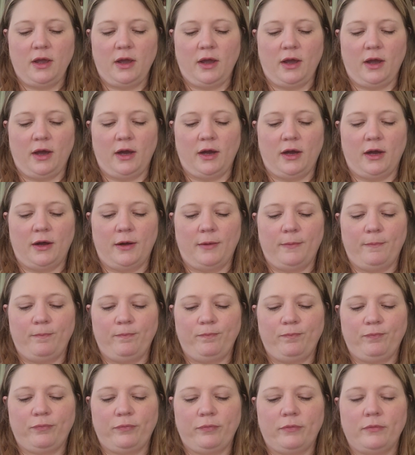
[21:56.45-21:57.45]

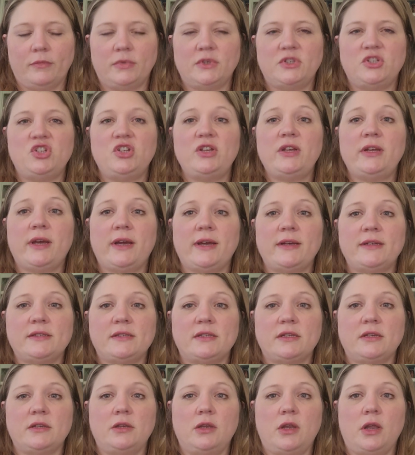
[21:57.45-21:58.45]
But she has
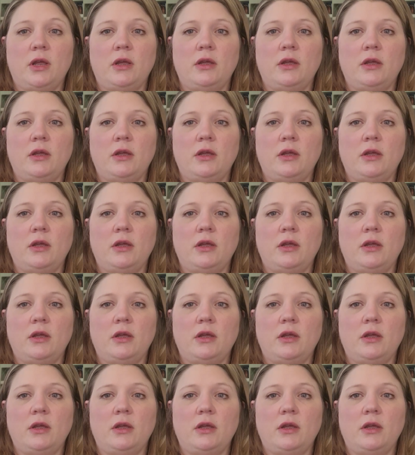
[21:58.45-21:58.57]
a